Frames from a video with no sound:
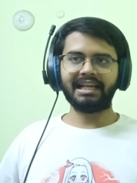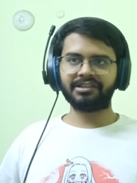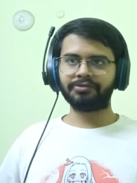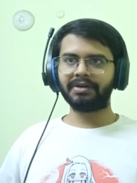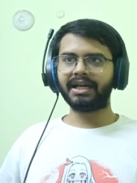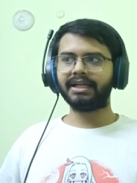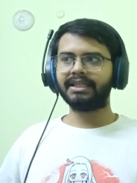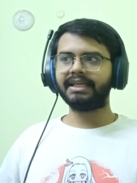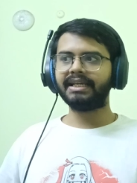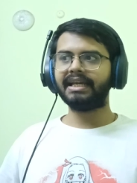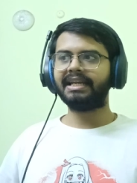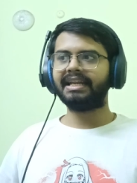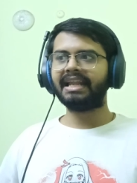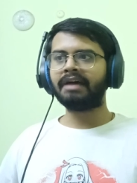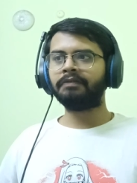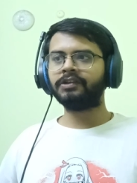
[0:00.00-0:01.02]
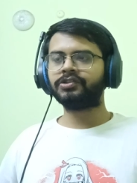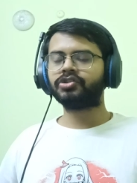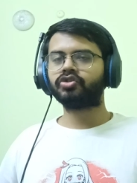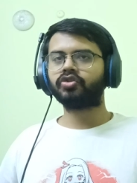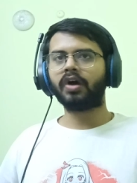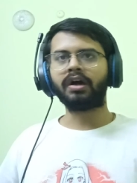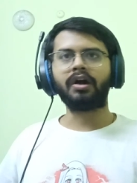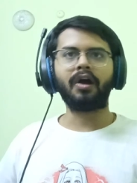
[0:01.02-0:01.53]
That's why I think it never
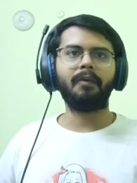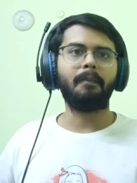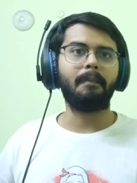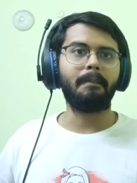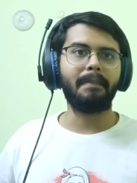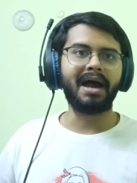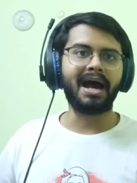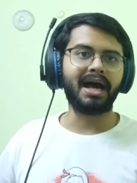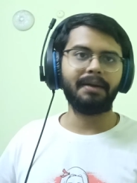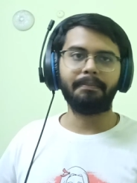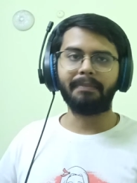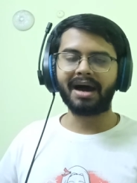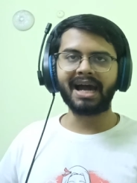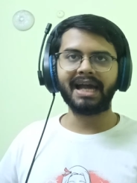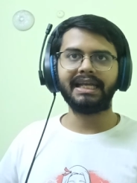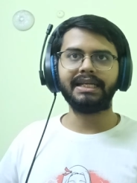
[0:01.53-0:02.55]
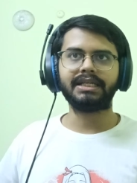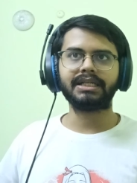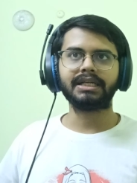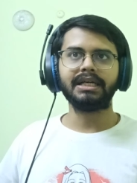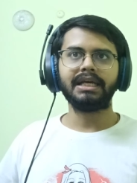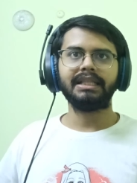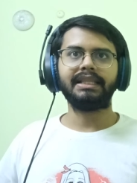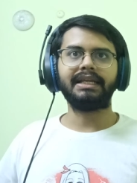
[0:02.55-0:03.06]
struck our mind
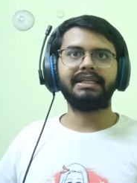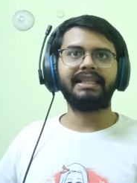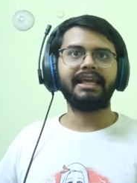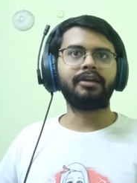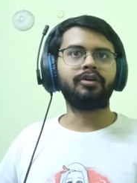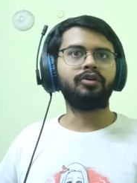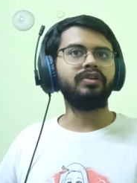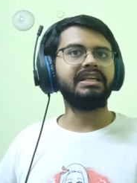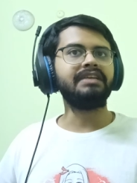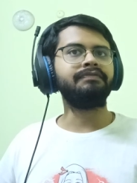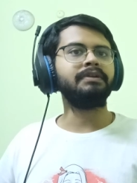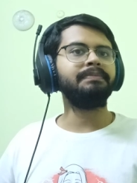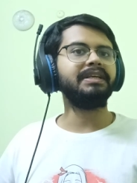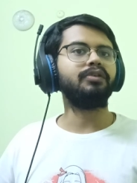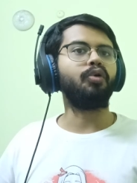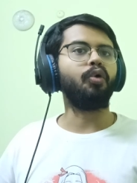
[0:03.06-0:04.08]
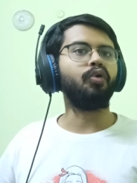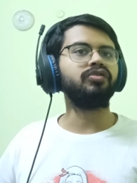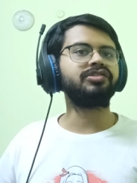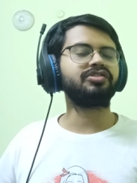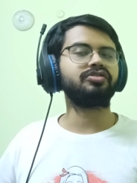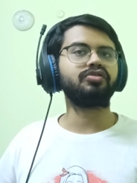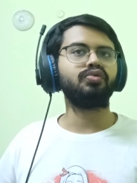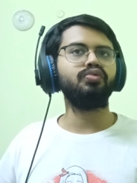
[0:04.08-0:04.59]
that there could even be
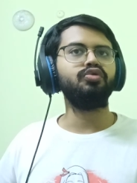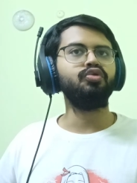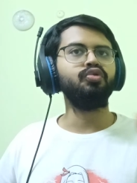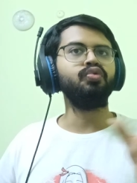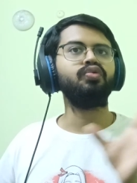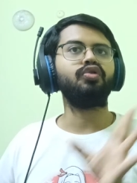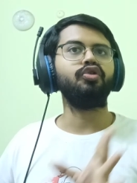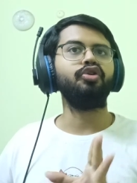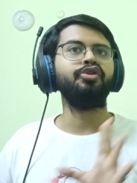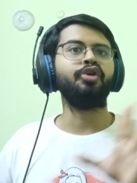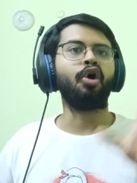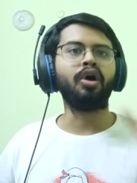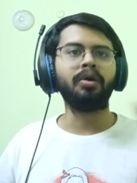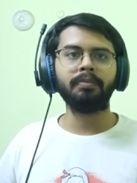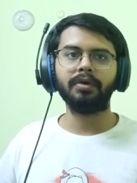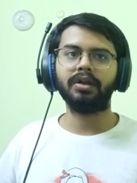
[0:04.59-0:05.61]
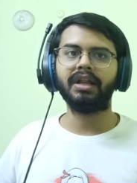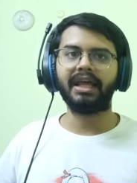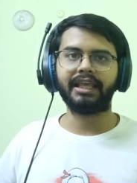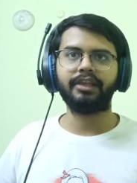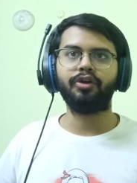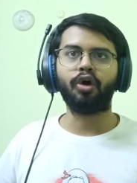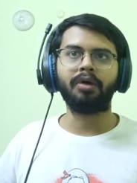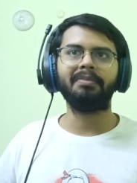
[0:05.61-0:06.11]
ghosts who look normal,
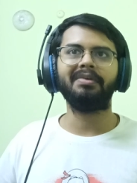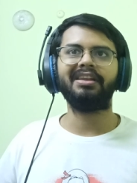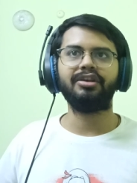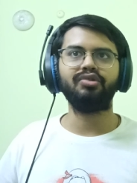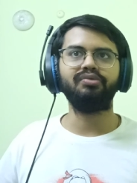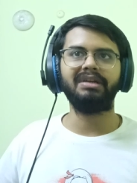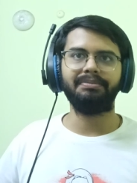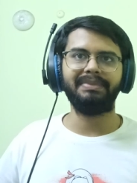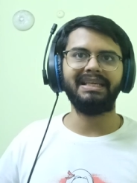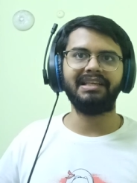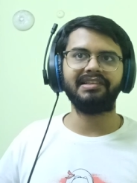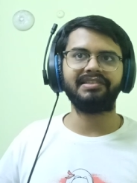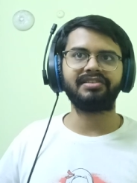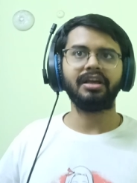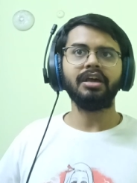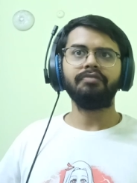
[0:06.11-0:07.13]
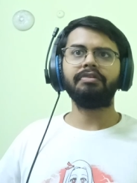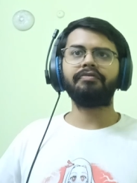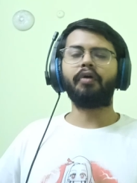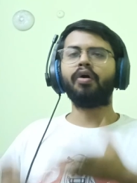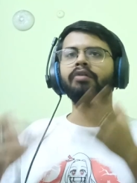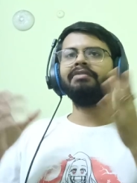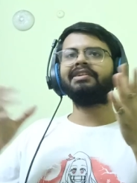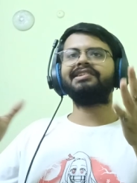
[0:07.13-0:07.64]
like normal human beings. We've
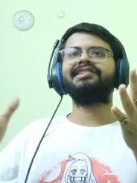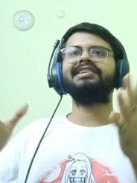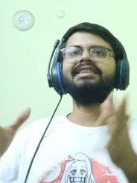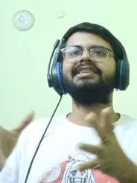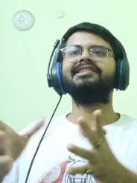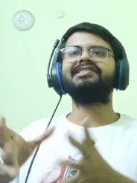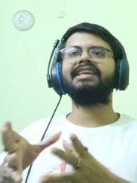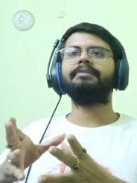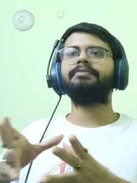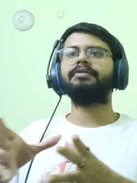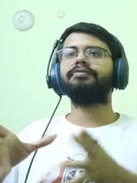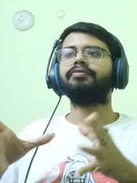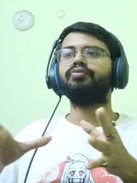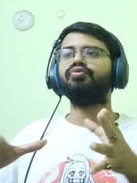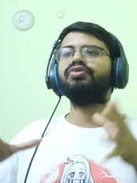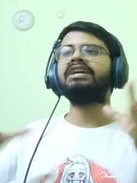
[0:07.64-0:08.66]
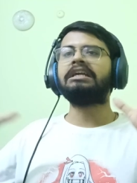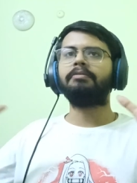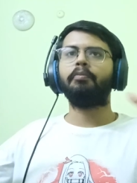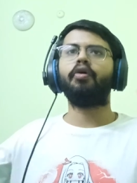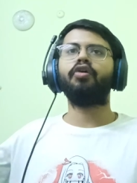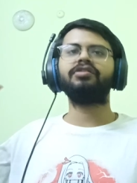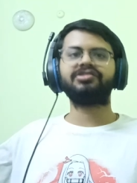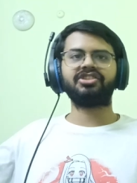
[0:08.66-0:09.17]
always seen these type of weird
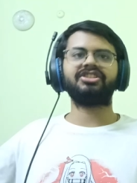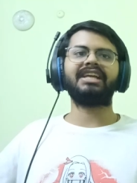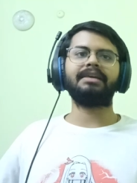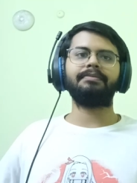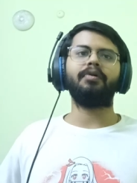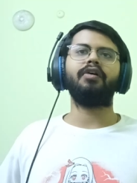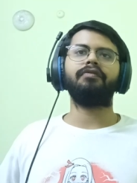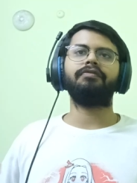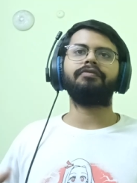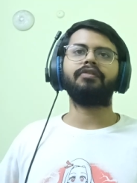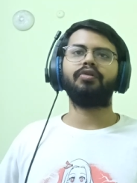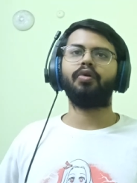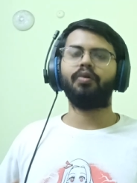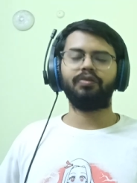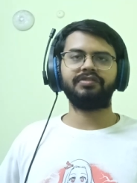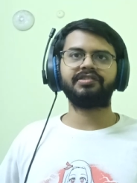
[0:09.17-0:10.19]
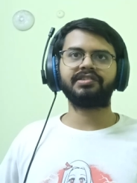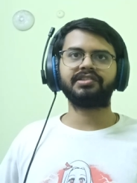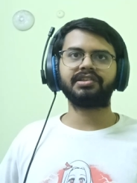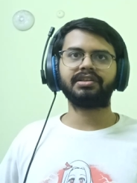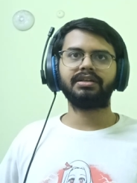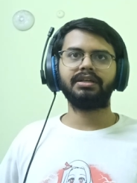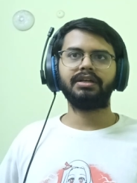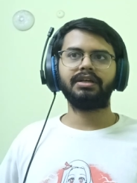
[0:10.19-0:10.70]
monster type of
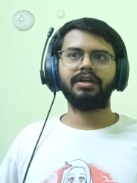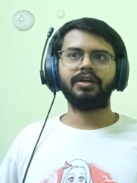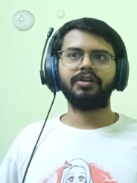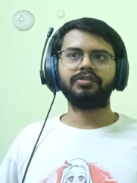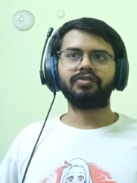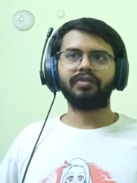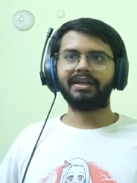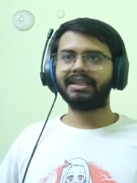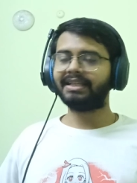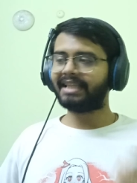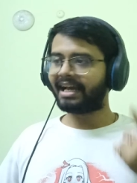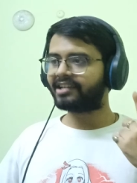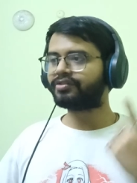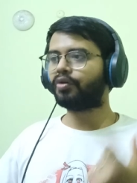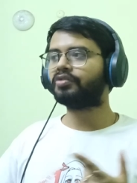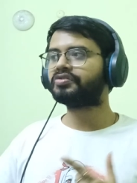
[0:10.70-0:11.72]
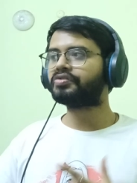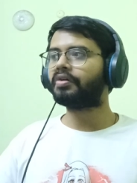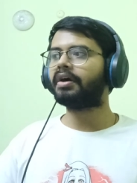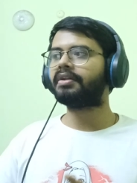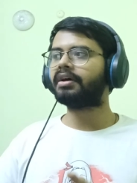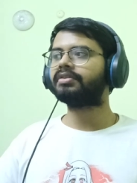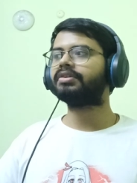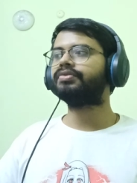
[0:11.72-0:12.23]
ghosts. So I think that's also
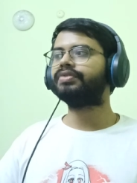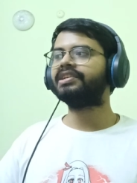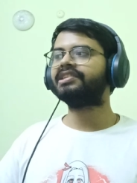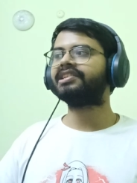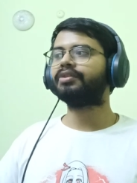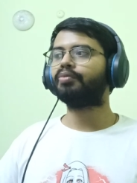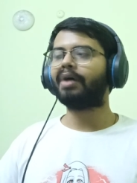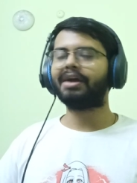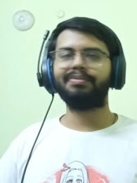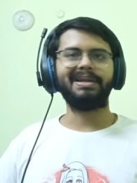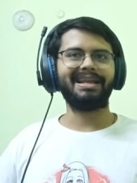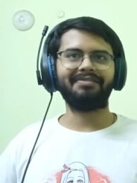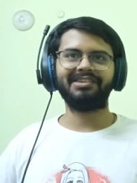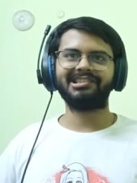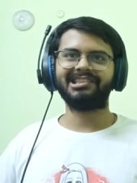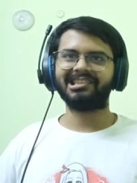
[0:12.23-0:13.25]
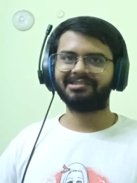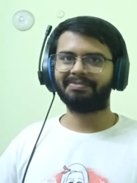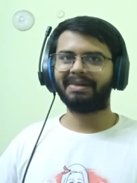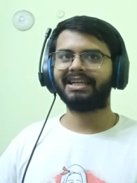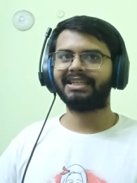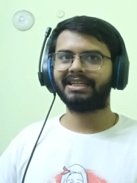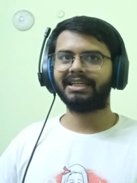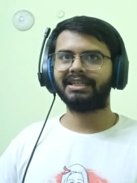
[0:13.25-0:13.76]
another reason why we never
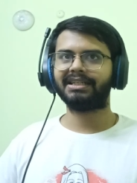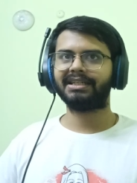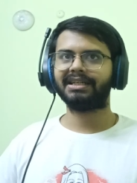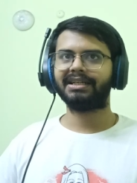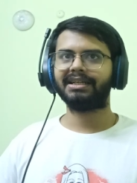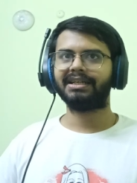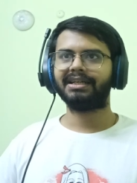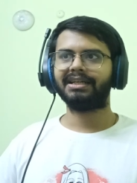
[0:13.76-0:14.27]
suspected it,